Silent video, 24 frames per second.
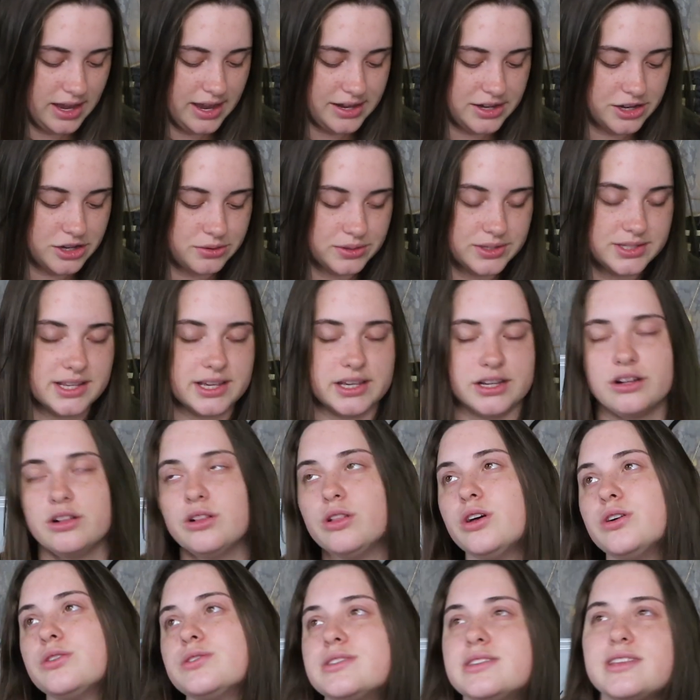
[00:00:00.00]
I know it's like
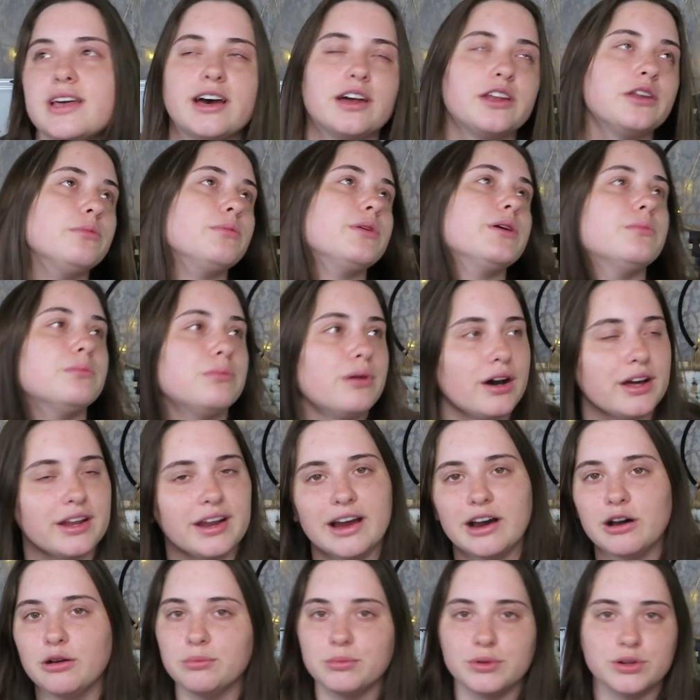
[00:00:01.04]
closed down and been bought
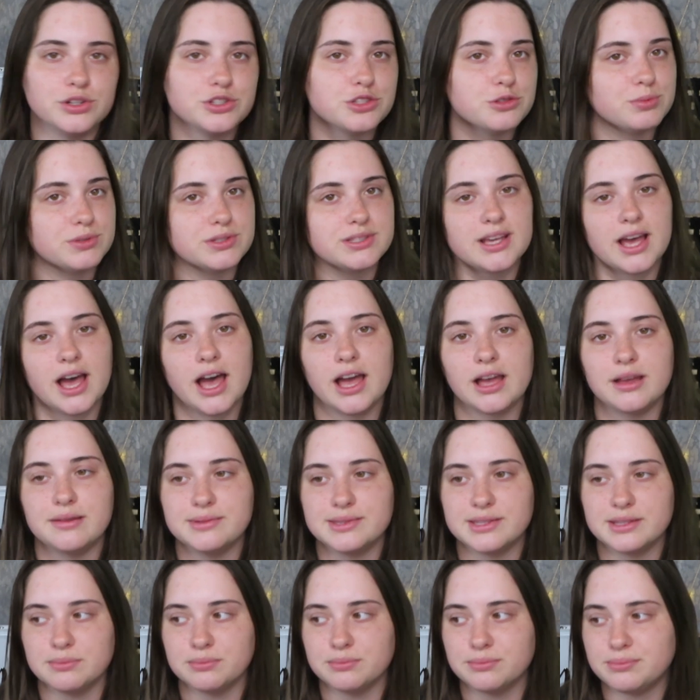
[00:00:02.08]
out multiple
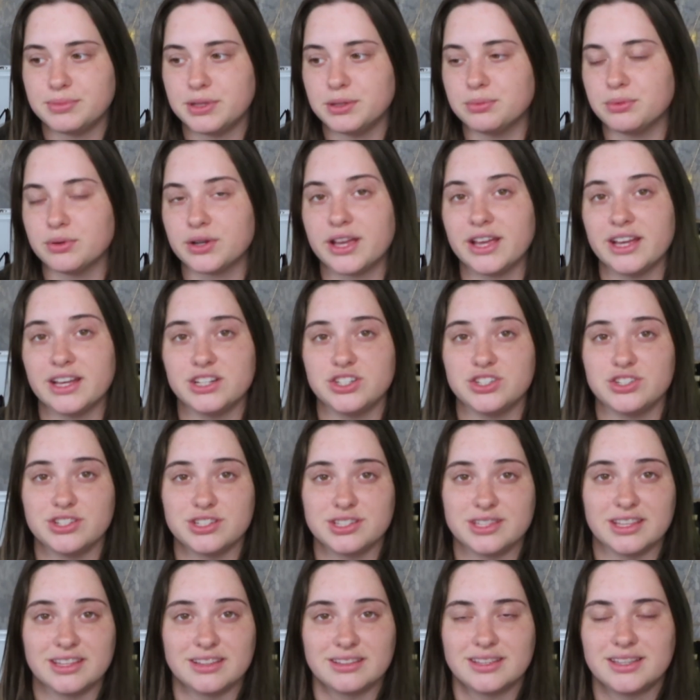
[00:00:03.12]
times and people can't
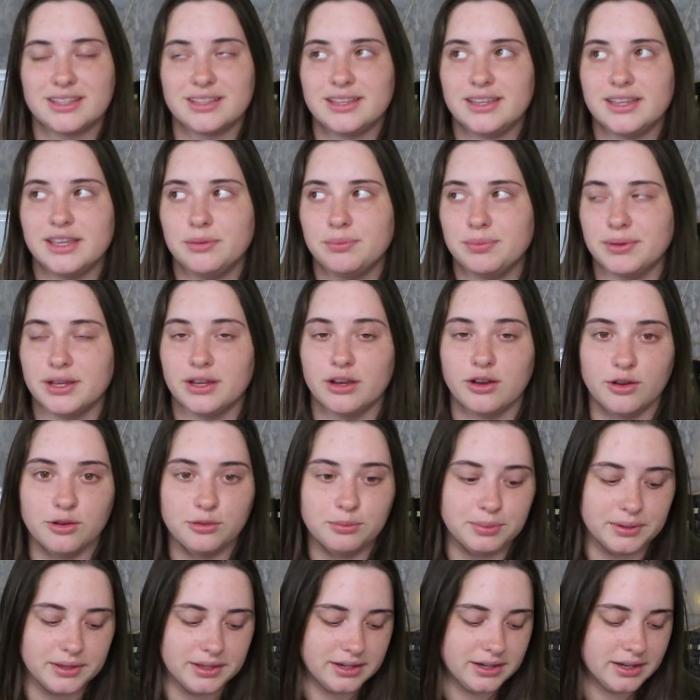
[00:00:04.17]
just like keep it
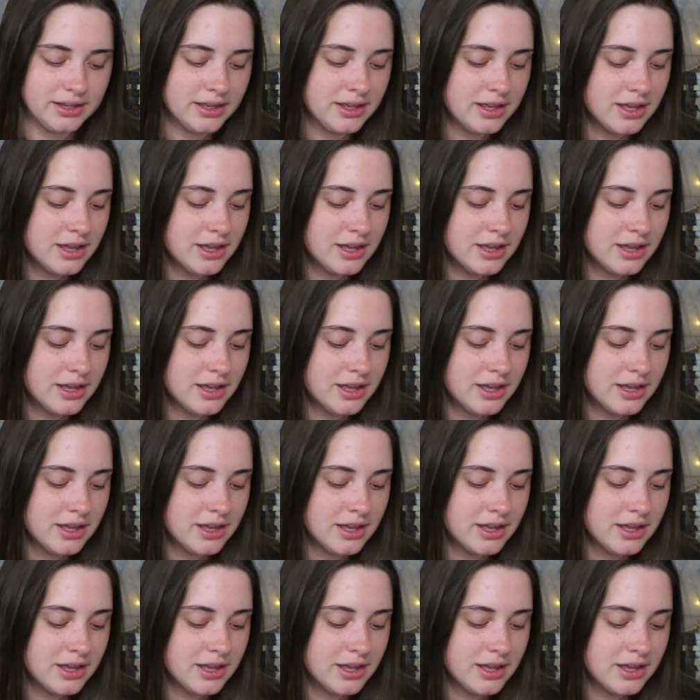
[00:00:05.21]
open.